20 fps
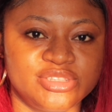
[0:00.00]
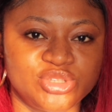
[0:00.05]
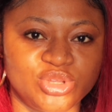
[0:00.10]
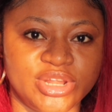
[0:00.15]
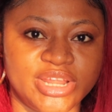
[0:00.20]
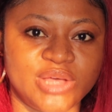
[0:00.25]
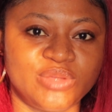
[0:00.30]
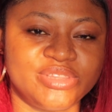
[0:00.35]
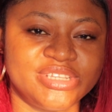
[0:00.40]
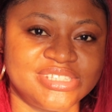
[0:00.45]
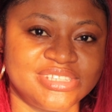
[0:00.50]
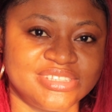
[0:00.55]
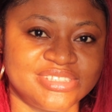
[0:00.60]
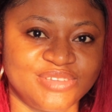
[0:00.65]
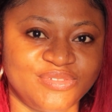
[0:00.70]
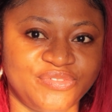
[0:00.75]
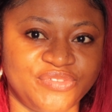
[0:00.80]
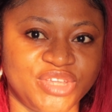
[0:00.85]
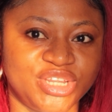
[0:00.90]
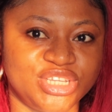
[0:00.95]
So now this is a
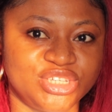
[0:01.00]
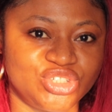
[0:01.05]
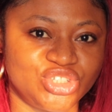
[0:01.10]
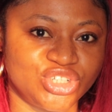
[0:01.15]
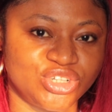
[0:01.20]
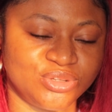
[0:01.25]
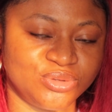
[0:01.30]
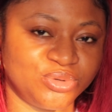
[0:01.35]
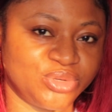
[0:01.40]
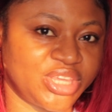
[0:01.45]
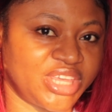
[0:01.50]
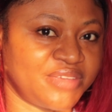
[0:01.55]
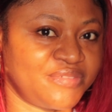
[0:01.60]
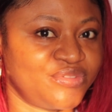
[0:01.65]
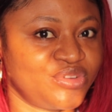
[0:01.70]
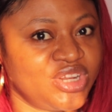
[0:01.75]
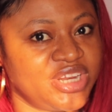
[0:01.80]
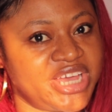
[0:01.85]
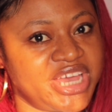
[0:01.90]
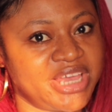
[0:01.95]
finished look. If
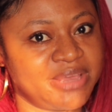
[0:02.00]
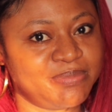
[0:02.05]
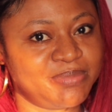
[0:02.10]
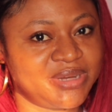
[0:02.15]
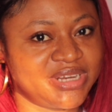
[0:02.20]
you like,